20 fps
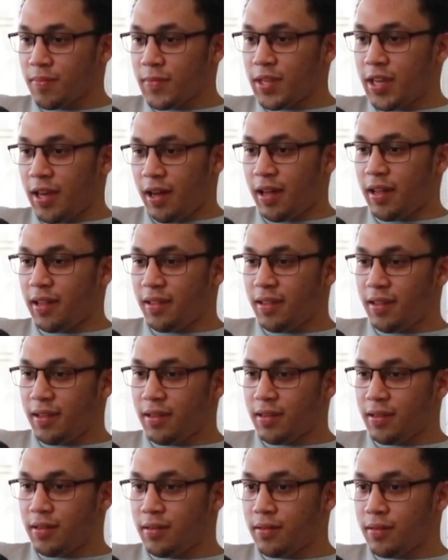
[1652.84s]
yeah, I
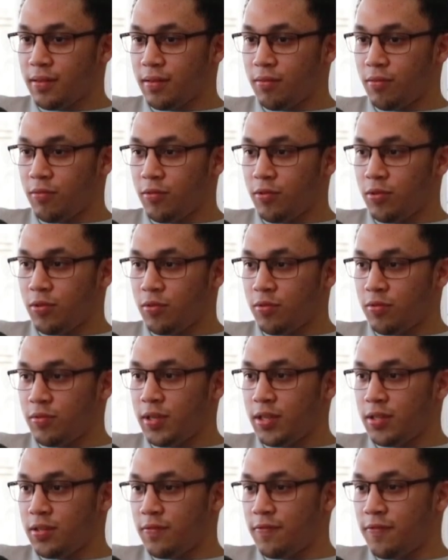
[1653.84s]
think you
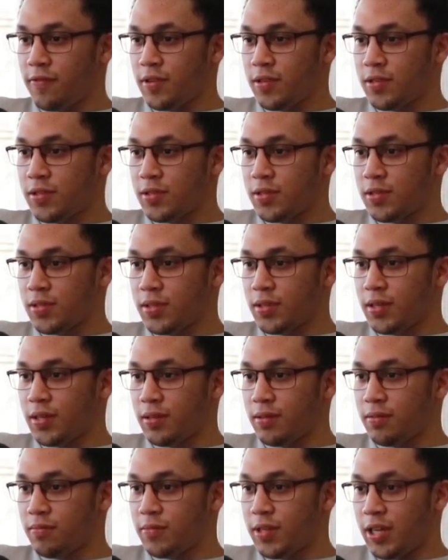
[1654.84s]
need to first
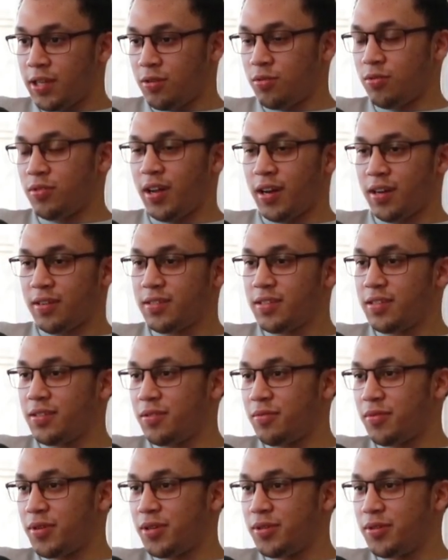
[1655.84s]
get your ducks in
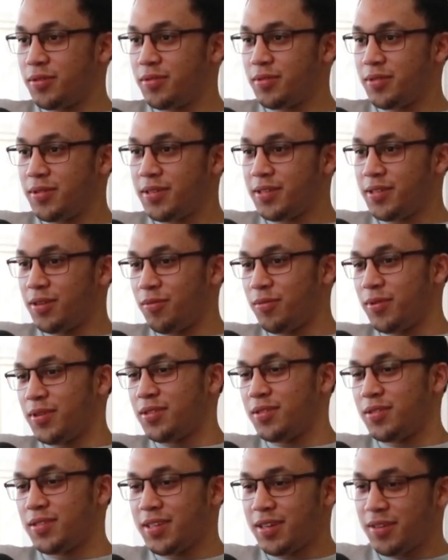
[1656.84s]
a row. Don't
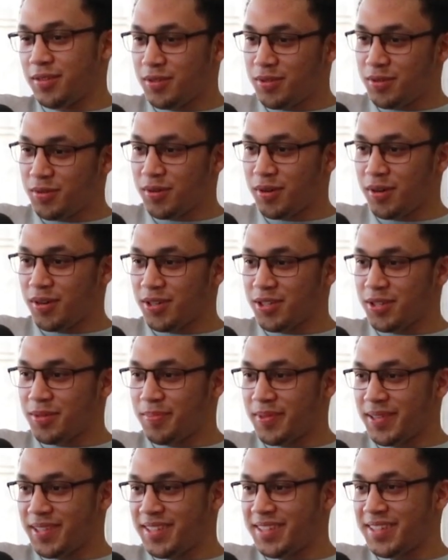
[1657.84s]
want to sound too harsh,
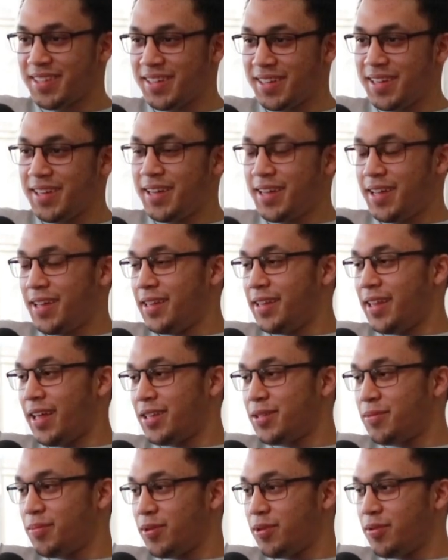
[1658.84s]
but
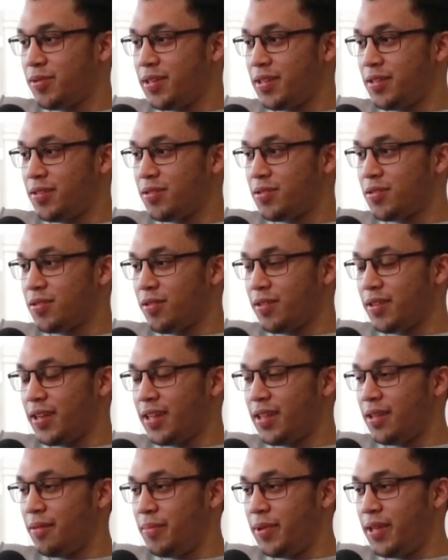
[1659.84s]
that's where you need to start
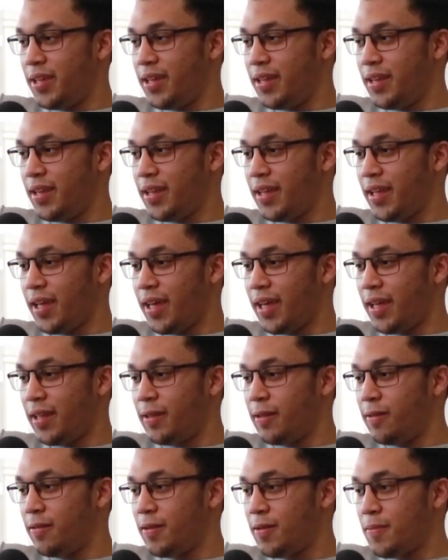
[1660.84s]
at the beginning
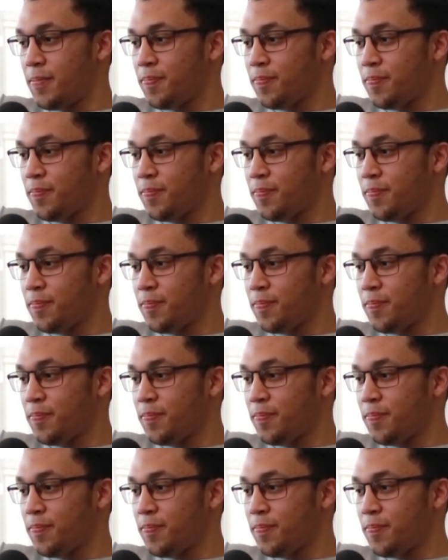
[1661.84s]
and